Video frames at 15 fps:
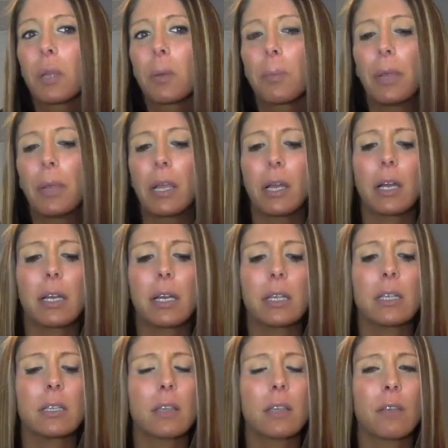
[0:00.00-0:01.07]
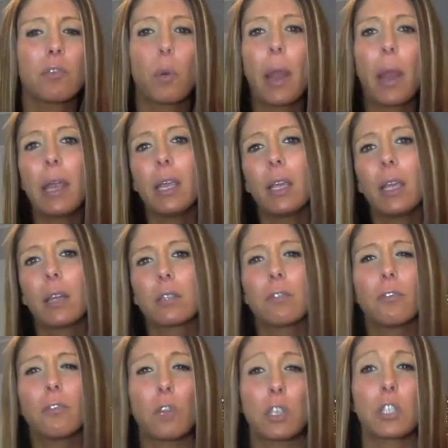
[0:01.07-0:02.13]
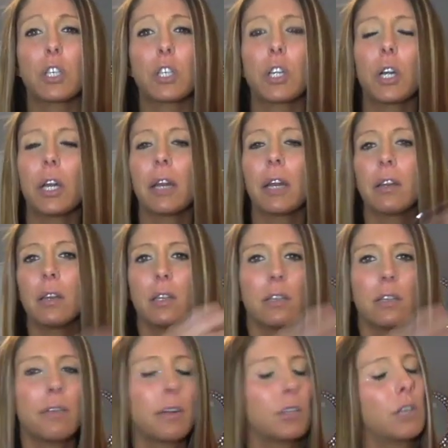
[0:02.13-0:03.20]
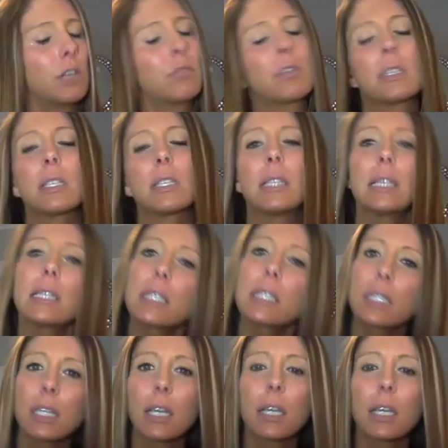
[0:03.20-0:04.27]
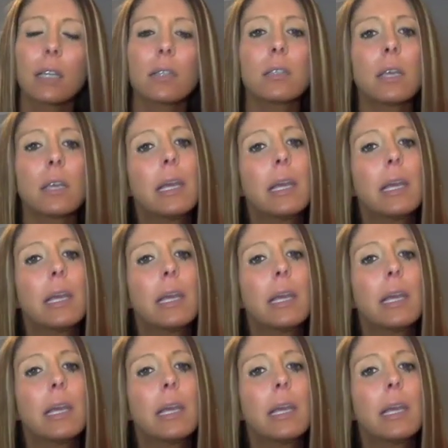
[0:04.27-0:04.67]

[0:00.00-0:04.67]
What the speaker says: because of the way he gets flustered and he's very resistant.